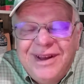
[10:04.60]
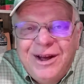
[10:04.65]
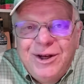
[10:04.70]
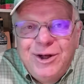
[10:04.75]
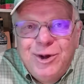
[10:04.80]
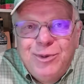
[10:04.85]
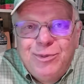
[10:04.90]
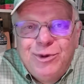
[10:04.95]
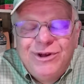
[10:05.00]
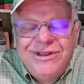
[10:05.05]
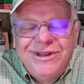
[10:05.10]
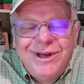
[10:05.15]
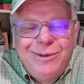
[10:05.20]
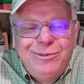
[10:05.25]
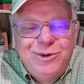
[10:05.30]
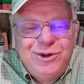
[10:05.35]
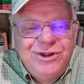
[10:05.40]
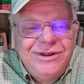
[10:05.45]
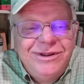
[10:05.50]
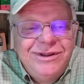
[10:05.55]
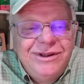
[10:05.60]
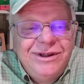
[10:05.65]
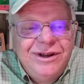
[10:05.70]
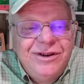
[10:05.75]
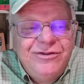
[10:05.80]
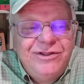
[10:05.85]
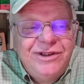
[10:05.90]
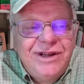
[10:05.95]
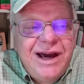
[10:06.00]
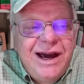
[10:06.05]
on your perception
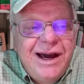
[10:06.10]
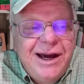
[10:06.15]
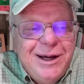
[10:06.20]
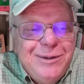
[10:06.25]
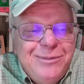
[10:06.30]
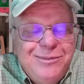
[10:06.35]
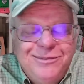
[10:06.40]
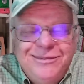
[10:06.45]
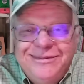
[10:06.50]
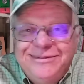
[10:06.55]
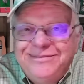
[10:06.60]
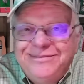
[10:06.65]
of time.